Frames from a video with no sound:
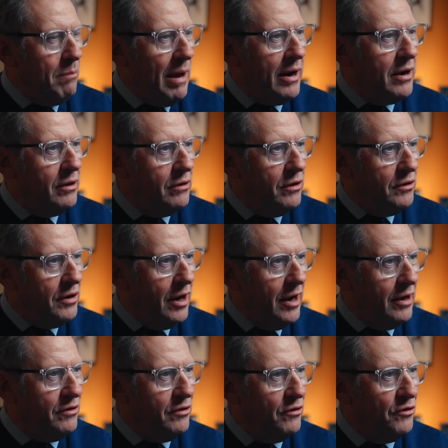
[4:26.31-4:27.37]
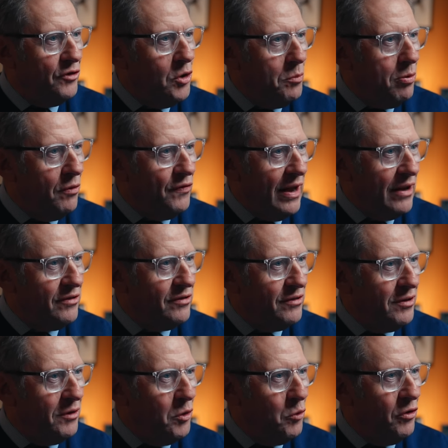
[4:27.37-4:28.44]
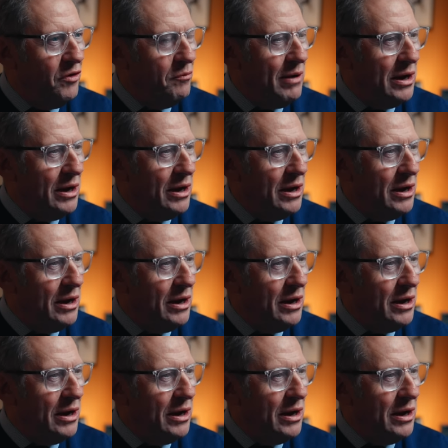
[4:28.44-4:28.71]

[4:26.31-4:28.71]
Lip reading: Back in the days, super fast would have